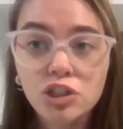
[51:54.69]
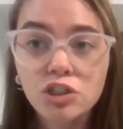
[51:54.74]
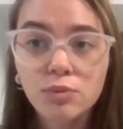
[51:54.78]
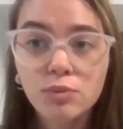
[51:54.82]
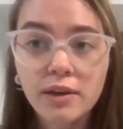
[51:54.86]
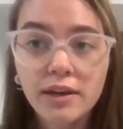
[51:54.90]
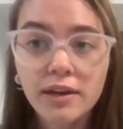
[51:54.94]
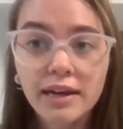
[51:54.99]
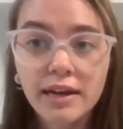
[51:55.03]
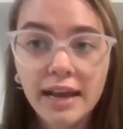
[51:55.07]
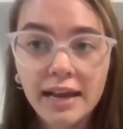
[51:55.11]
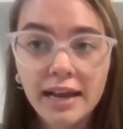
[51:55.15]
She
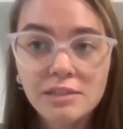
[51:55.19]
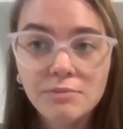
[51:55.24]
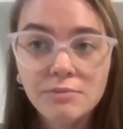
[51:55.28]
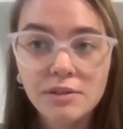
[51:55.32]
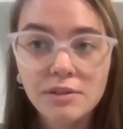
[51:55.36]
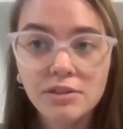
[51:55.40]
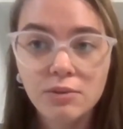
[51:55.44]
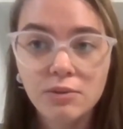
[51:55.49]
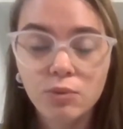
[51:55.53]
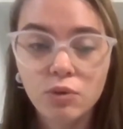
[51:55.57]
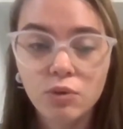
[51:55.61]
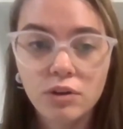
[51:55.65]
just won an
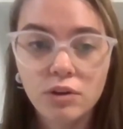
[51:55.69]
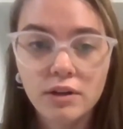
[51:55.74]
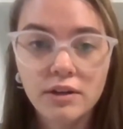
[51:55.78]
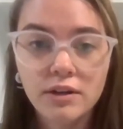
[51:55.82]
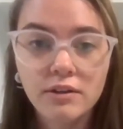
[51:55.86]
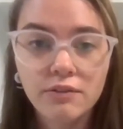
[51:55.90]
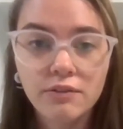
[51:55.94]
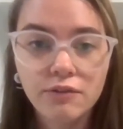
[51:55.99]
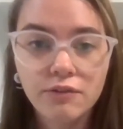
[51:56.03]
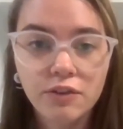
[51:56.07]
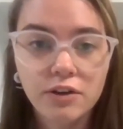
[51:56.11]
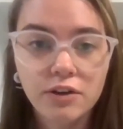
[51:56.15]
ESPYs
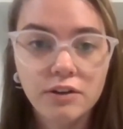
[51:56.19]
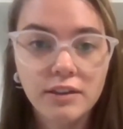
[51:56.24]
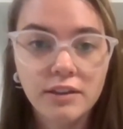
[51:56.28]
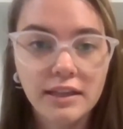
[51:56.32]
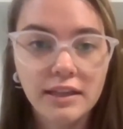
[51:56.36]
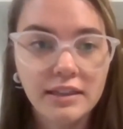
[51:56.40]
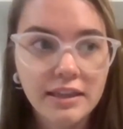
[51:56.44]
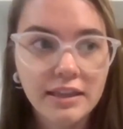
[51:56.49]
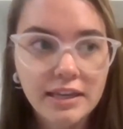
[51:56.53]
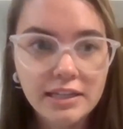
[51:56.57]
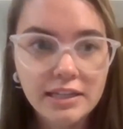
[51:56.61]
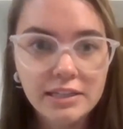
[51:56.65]
award
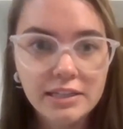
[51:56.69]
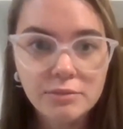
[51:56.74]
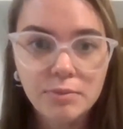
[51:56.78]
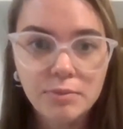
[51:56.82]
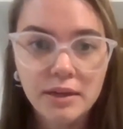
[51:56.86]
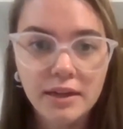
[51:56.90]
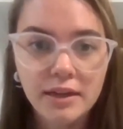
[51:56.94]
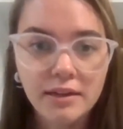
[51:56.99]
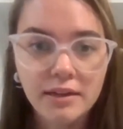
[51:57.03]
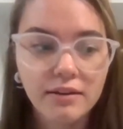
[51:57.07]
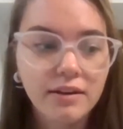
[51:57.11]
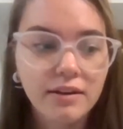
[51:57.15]
for like the
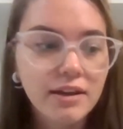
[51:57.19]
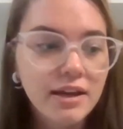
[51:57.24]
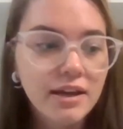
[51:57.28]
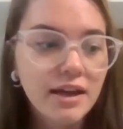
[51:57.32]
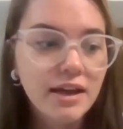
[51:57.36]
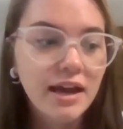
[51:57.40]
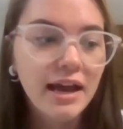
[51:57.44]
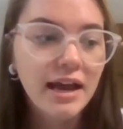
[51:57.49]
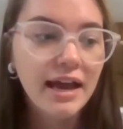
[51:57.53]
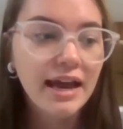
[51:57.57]
ESPN,